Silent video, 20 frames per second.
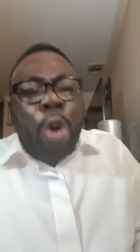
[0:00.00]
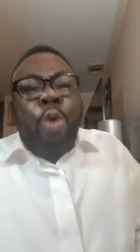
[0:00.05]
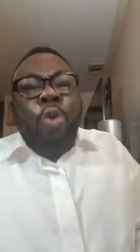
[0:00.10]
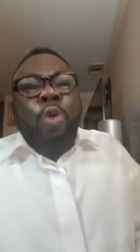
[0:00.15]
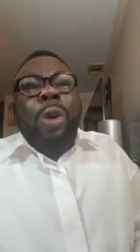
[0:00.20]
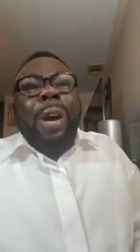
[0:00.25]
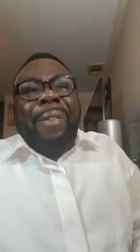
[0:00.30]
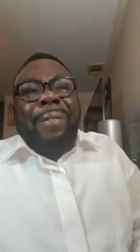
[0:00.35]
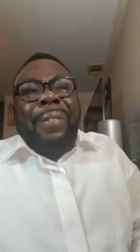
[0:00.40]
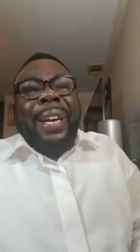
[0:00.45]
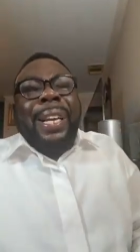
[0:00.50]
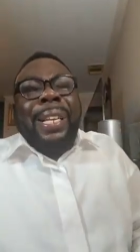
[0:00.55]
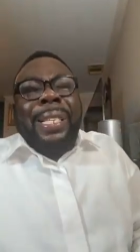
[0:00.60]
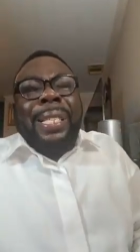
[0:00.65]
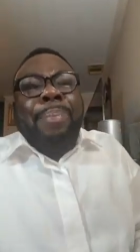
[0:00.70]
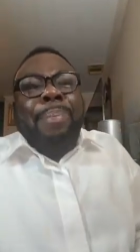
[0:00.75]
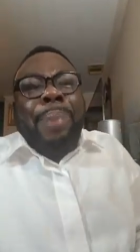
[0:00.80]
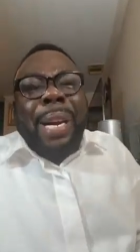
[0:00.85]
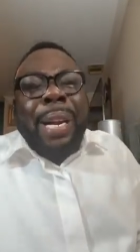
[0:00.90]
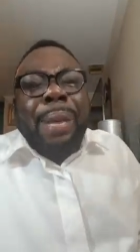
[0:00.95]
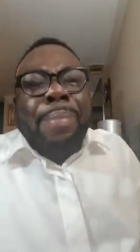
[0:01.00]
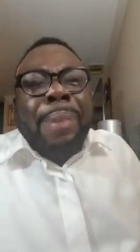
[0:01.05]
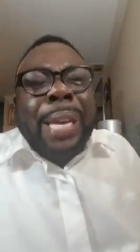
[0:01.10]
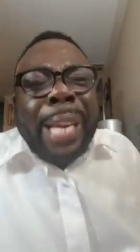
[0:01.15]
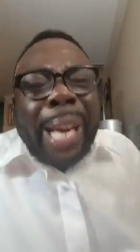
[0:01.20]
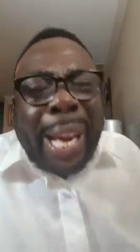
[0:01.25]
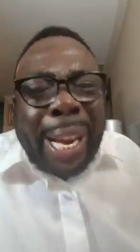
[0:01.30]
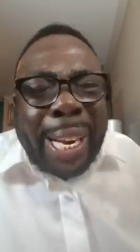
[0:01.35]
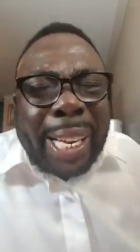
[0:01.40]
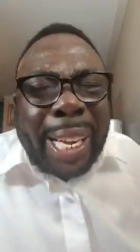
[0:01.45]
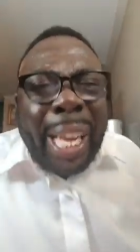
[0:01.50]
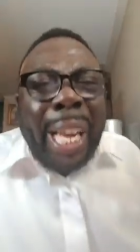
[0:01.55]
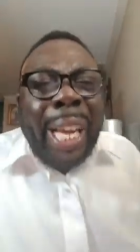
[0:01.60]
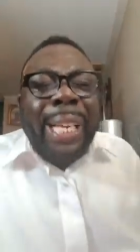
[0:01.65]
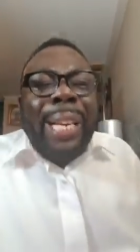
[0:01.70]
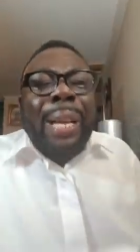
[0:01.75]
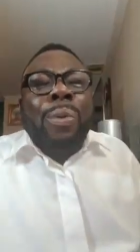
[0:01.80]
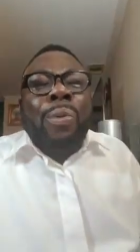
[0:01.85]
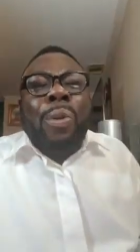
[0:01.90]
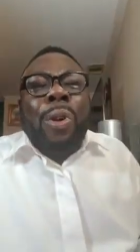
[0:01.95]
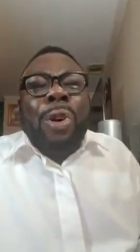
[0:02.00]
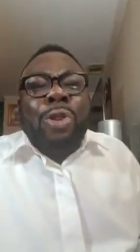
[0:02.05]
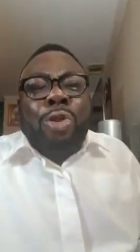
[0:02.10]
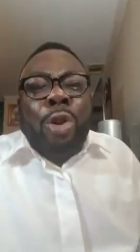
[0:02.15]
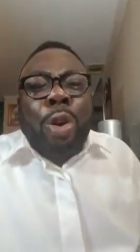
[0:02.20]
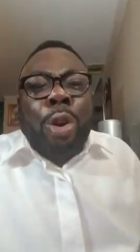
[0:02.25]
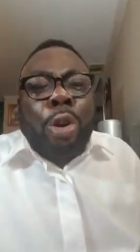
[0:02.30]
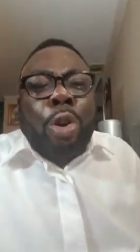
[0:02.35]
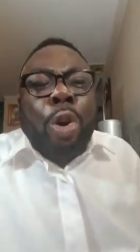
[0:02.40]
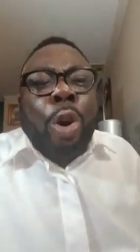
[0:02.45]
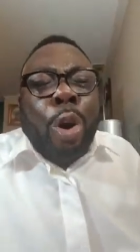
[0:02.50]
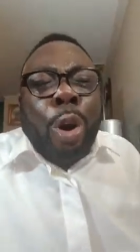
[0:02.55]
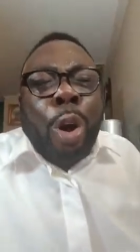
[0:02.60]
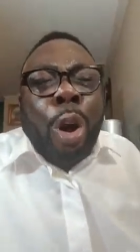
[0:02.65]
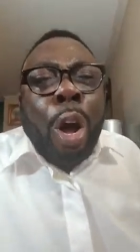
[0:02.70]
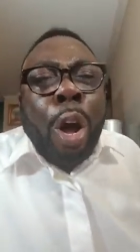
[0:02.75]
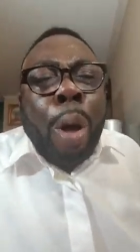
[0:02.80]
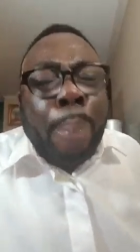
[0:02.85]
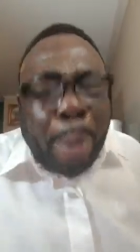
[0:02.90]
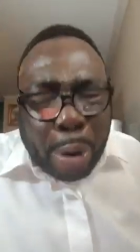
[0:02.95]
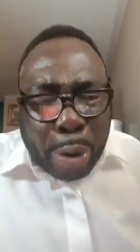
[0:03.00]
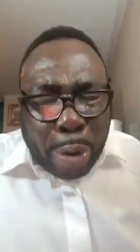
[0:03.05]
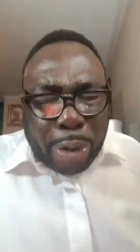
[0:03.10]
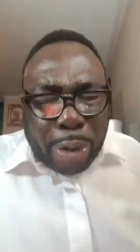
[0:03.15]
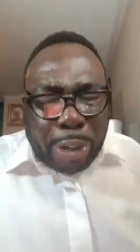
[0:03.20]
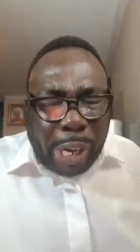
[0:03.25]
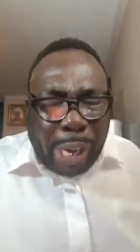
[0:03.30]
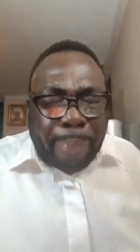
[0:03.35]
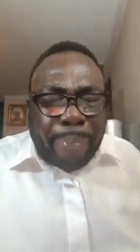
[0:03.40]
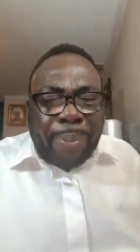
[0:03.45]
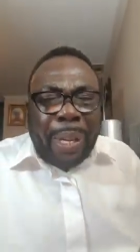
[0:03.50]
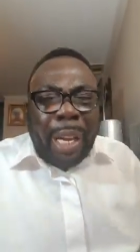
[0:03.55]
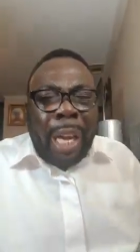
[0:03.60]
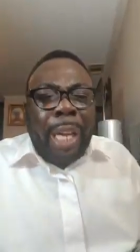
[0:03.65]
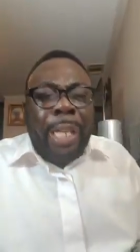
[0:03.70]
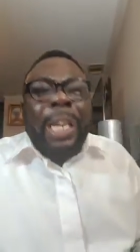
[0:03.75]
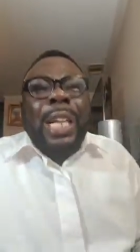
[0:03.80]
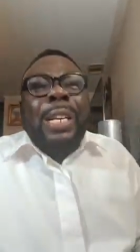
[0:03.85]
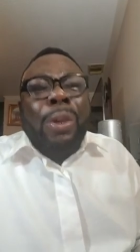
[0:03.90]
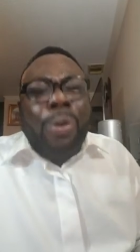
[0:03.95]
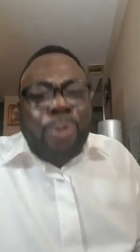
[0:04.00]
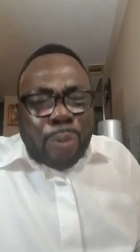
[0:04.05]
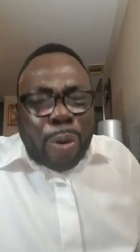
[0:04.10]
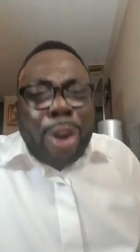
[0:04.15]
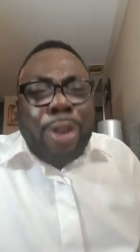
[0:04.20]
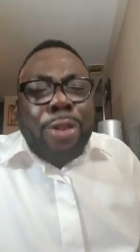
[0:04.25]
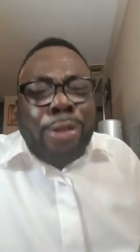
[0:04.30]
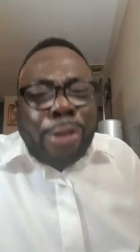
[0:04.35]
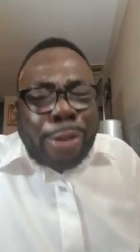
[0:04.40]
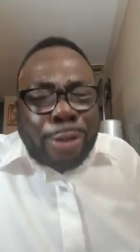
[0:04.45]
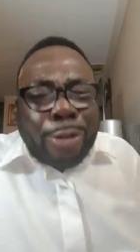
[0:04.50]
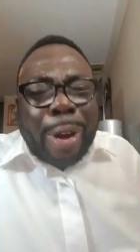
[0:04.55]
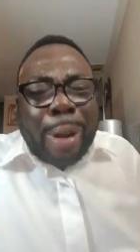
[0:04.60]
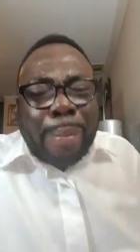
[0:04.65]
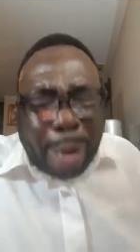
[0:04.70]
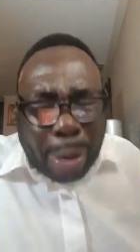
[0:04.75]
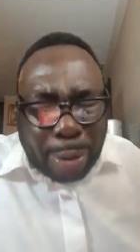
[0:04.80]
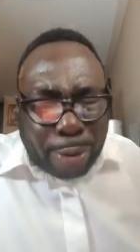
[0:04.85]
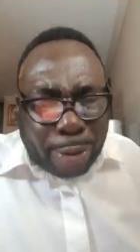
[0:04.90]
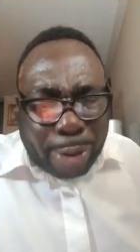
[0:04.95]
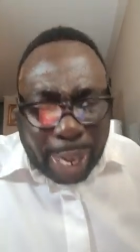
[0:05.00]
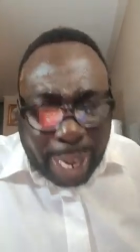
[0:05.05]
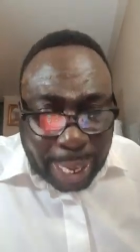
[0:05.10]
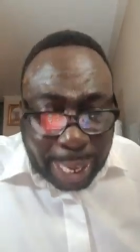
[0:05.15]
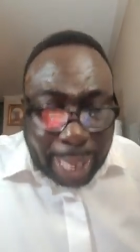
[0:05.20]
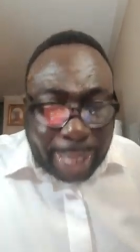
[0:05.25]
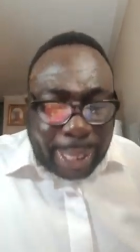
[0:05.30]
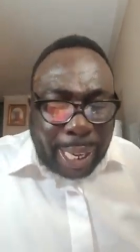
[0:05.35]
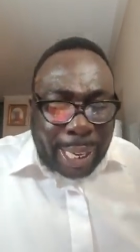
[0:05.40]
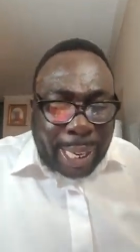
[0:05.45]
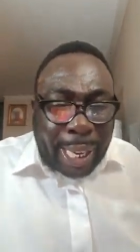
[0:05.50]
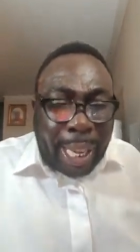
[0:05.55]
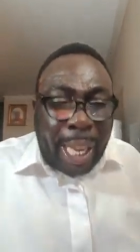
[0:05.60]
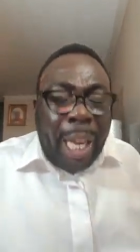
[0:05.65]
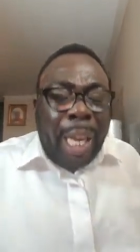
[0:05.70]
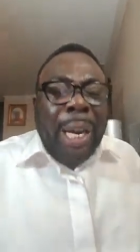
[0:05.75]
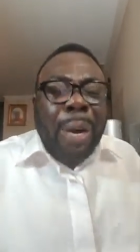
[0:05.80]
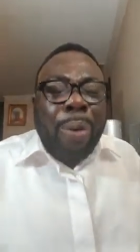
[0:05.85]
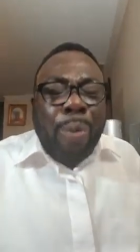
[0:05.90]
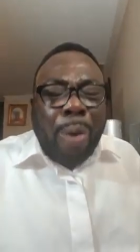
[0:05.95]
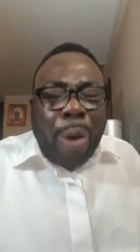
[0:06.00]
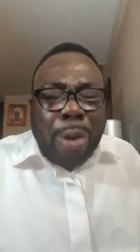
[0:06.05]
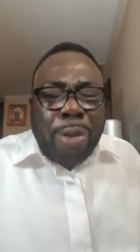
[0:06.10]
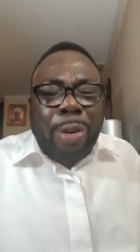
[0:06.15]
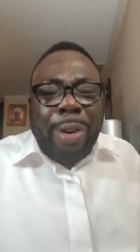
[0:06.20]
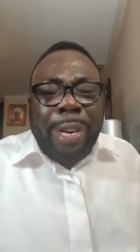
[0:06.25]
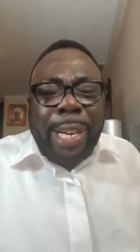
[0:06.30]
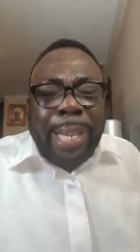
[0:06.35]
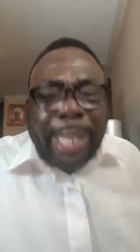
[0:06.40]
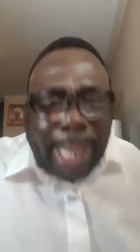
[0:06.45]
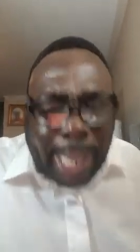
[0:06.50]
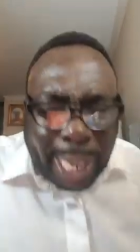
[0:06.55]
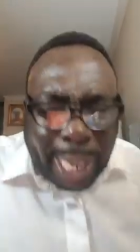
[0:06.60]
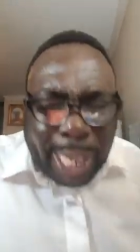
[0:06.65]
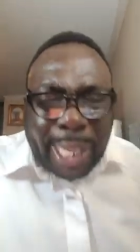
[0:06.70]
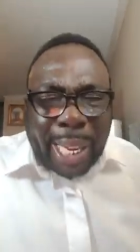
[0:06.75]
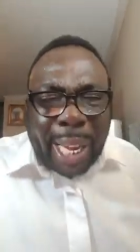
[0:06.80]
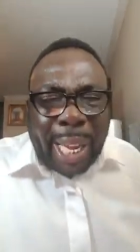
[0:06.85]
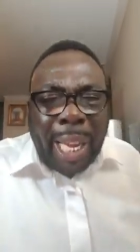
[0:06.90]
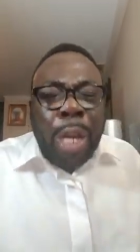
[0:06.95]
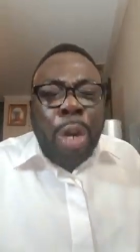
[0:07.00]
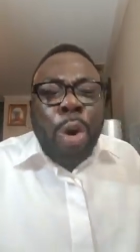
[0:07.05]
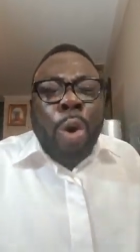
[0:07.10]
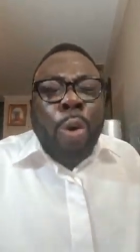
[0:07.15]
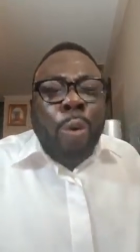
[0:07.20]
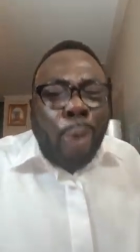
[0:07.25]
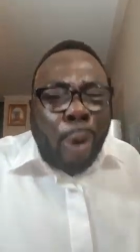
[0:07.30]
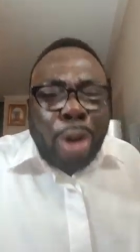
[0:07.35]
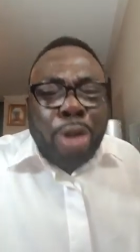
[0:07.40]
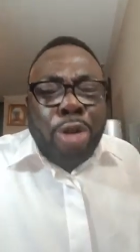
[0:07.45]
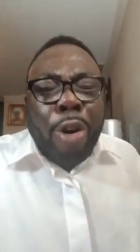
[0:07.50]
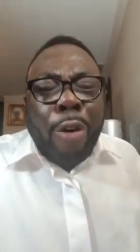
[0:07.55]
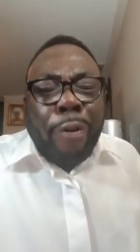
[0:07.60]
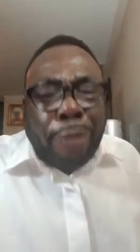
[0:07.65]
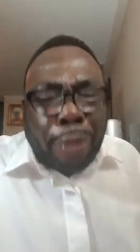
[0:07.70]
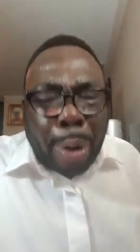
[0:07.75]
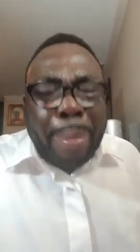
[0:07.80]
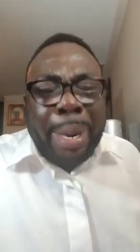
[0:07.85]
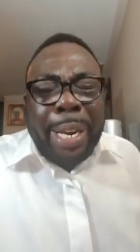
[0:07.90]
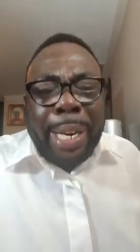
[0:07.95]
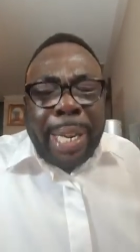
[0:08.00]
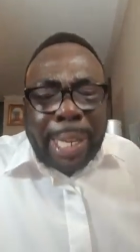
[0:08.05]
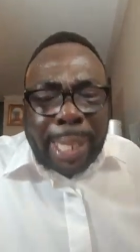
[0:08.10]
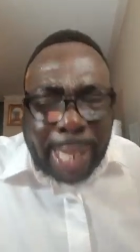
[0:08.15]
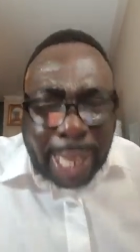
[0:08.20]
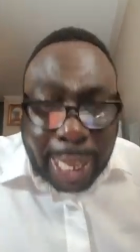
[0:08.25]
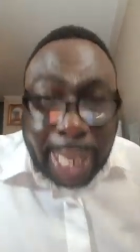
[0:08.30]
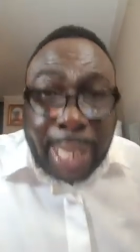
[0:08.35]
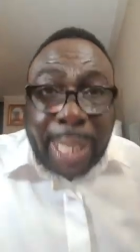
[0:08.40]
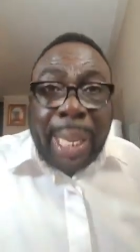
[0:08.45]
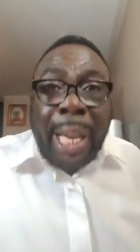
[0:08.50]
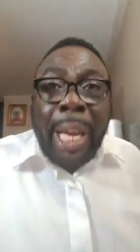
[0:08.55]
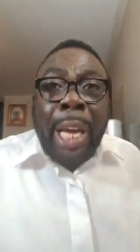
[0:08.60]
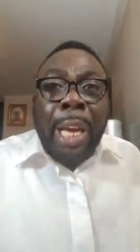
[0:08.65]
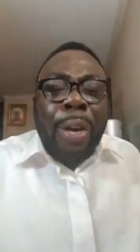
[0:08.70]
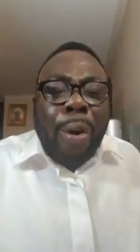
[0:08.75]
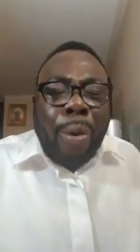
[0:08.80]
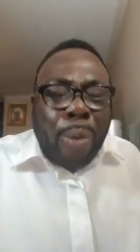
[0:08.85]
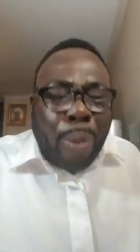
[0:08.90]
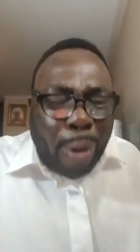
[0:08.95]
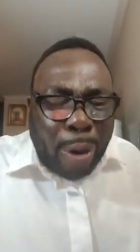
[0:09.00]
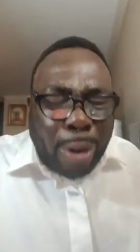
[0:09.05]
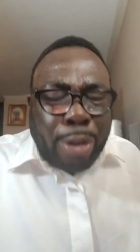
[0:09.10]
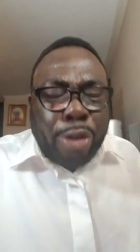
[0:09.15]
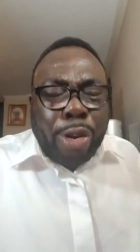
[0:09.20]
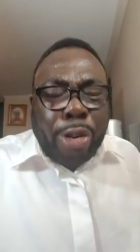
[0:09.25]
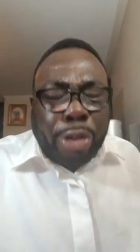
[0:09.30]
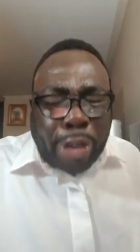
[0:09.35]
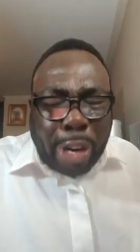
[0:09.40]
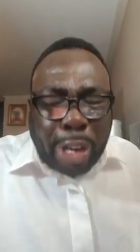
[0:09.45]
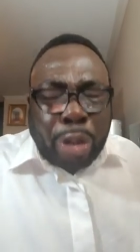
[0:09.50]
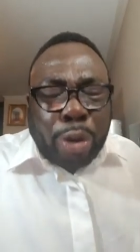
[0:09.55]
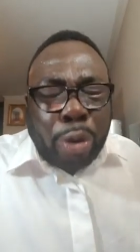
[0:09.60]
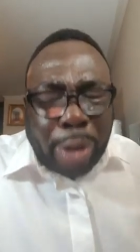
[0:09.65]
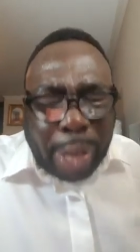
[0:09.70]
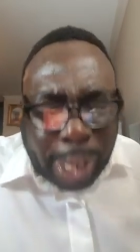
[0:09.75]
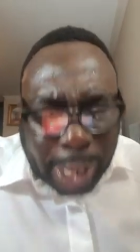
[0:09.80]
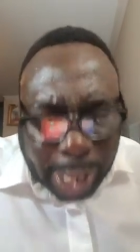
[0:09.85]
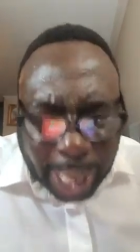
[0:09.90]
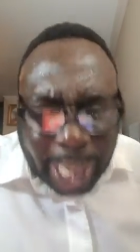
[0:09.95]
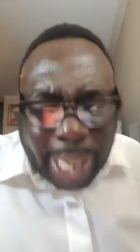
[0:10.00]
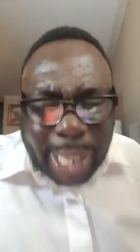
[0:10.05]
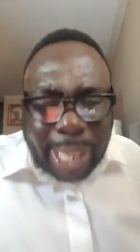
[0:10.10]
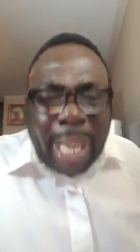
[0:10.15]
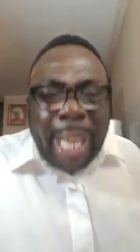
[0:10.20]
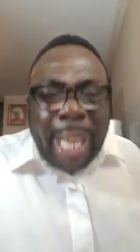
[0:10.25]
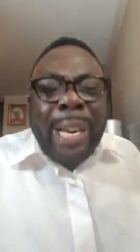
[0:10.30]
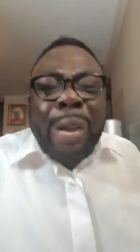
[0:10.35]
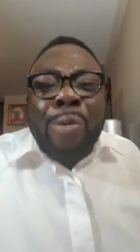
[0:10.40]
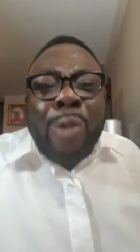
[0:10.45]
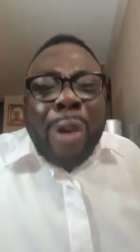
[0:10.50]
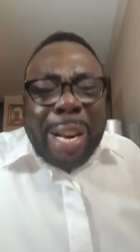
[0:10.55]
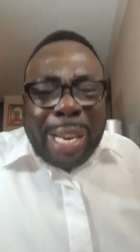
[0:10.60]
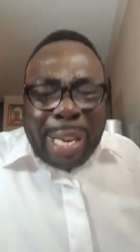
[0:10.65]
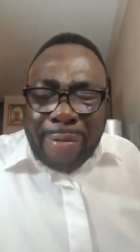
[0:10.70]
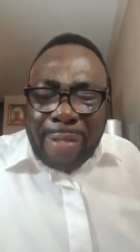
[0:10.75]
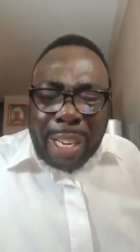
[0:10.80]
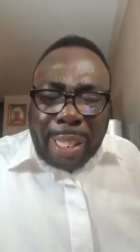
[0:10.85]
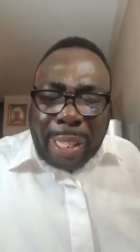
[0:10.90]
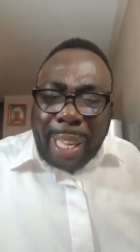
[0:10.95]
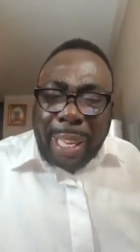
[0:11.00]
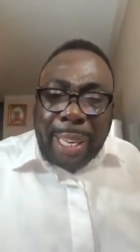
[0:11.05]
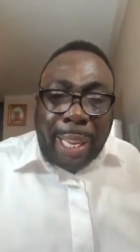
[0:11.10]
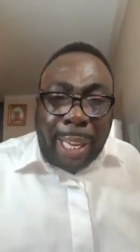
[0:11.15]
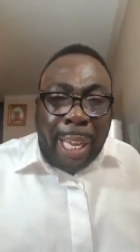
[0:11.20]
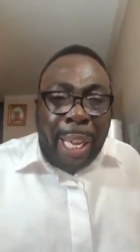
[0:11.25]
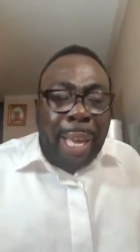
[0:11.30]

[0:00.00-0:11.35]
Whoever is right behind, they want to, to put you shame. They don't want you to amount to anything. They want your disgrace. You want your family disgrace. You want your church to disgrace. They want everything.